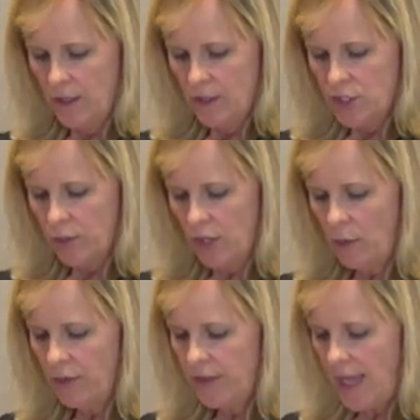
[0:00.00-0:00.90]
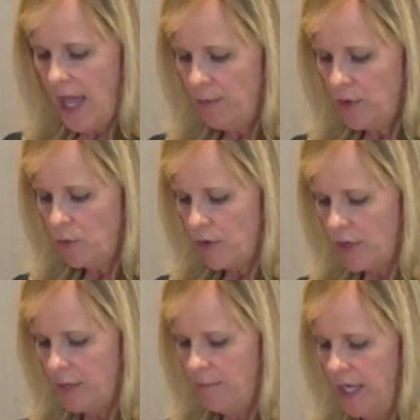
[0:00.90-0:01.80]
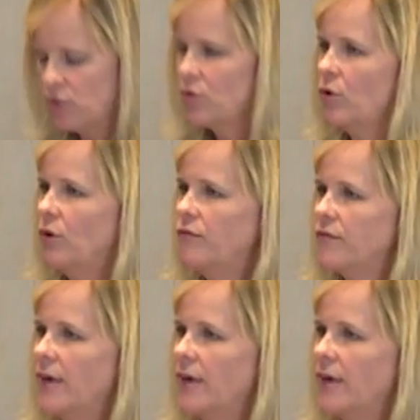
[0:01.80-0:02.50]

So along with the capital work, a major goal for